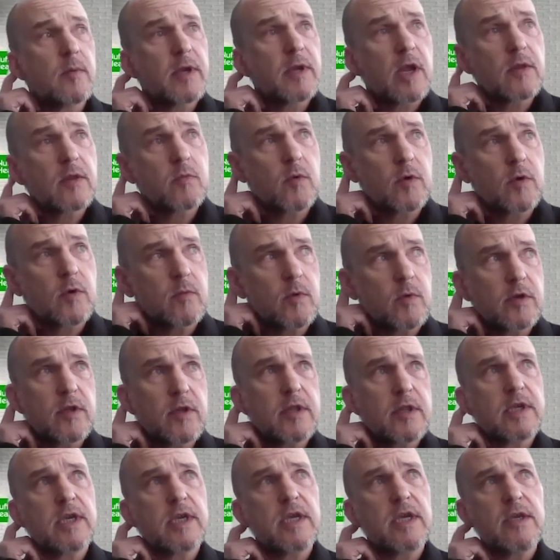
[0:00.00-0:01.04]
I mean, one
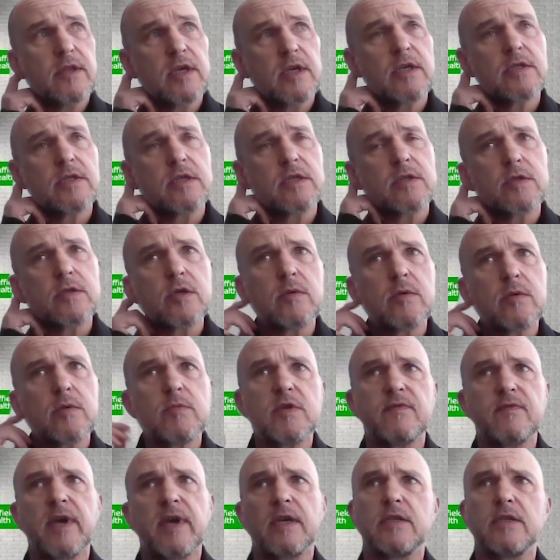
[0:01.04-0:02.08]
of the key things in
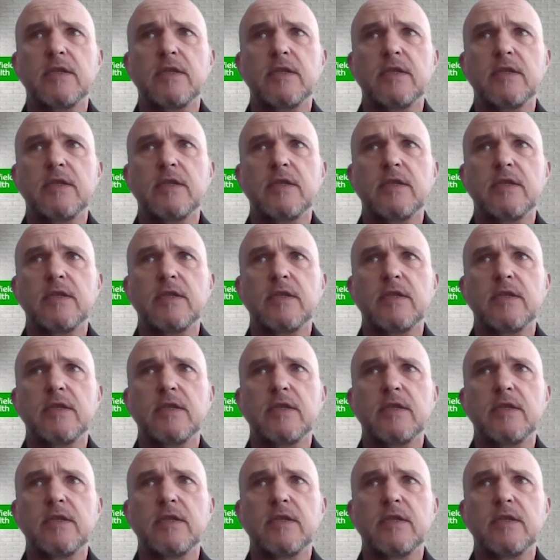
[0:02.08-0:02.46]
terms of anxiety